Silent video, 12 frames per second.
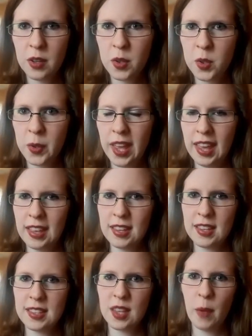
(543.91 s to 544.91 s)
who
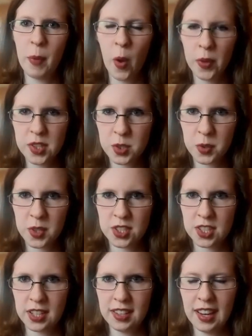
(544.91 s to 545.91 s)
is a Polish
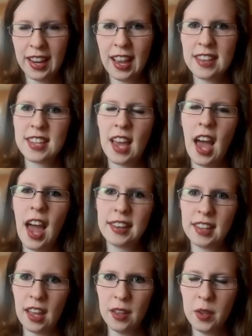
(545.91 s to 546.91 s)
Christian, and
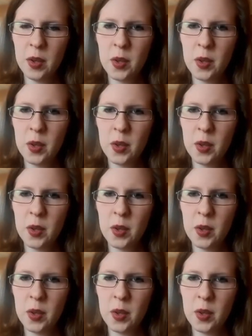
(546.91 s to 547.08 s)
Hania,